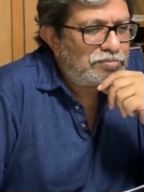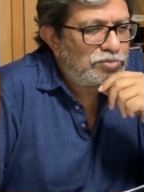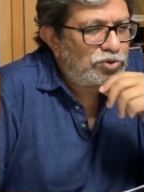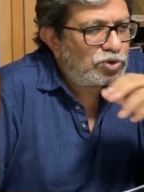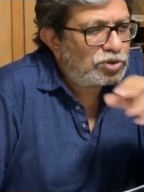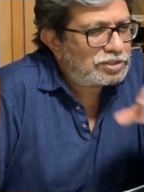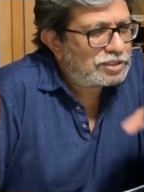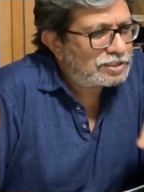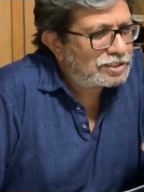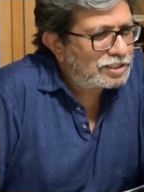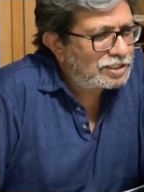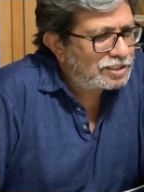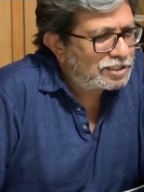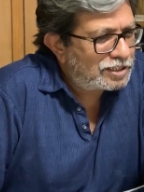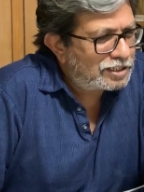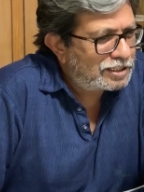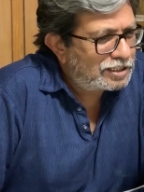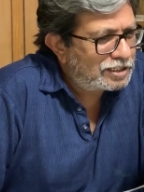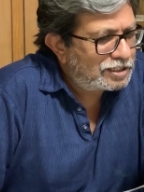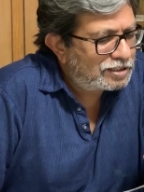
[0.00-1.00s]
Because
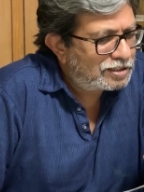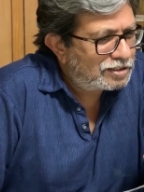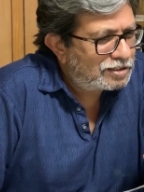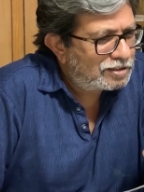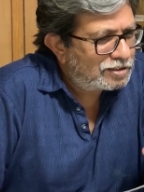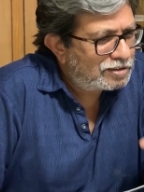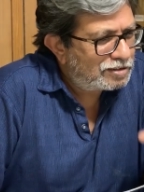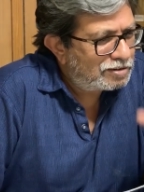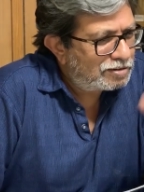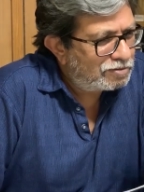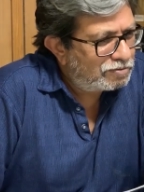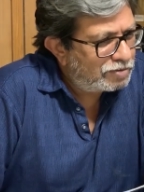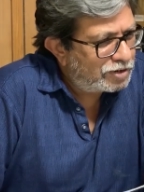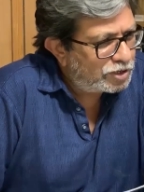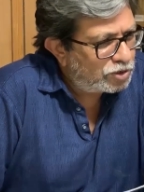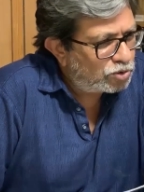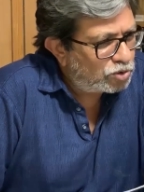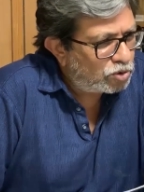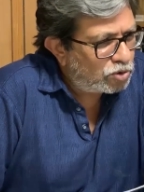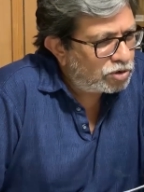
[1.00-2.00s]
essentially,
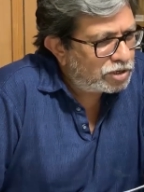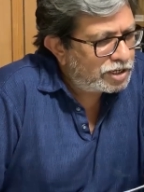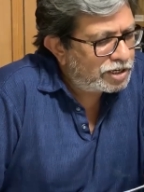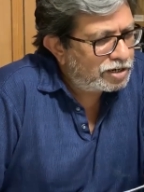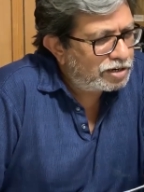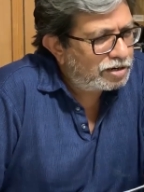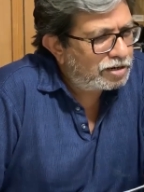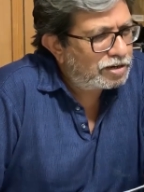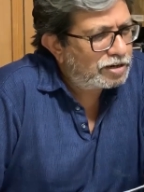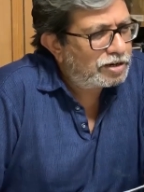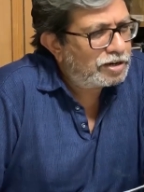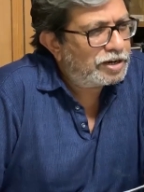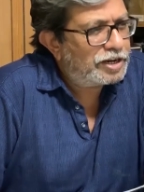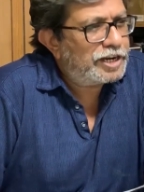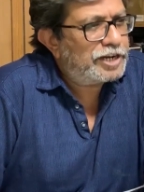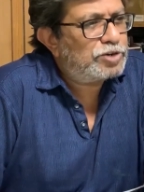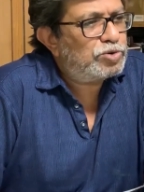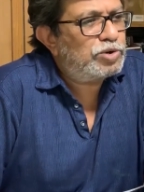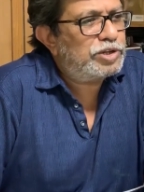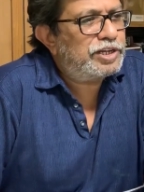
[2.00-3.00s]
when you talk in
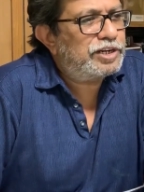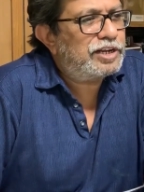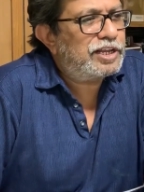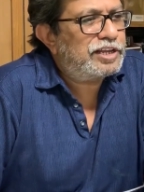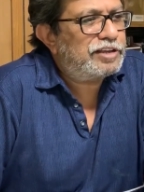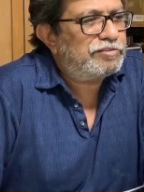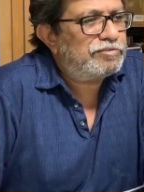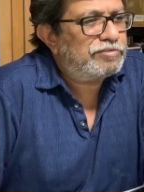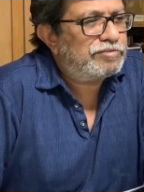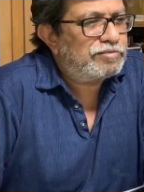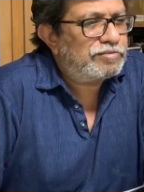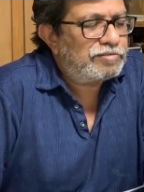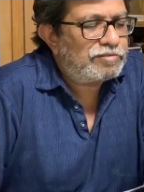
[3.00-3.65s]
day to day life,